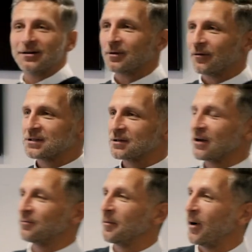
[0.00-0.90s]
you know, obviously
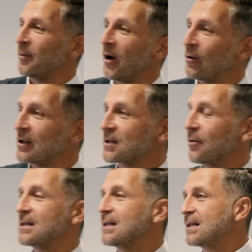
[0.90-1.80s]
suffering with bipolar,
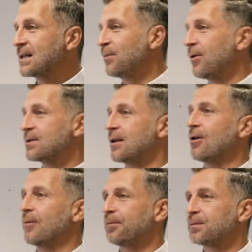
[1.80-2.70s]
so he's, he's experienced a
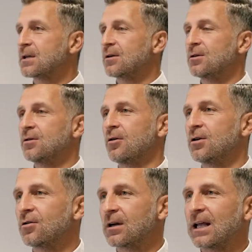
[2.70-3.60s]
lot. So you don't,
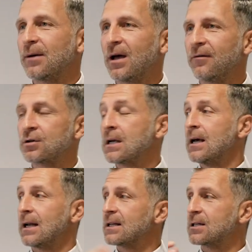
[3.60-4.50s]
you're not going to get a better voice.
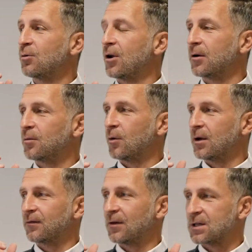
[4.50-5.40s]
And actually, when I
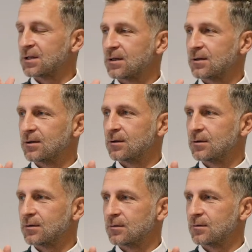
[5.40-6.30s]
when I first
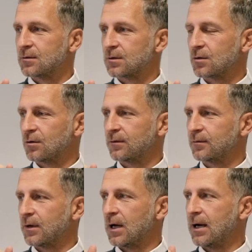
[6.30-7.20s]
sort
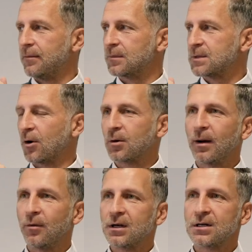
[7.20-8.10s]
of um, spoke
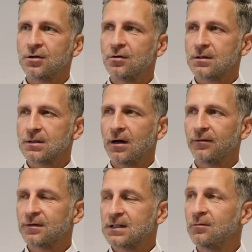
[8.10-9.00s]
about my issues and
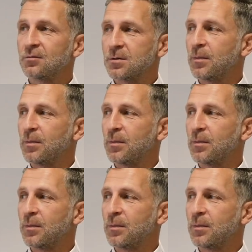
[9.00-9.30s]
stuff, Stephen was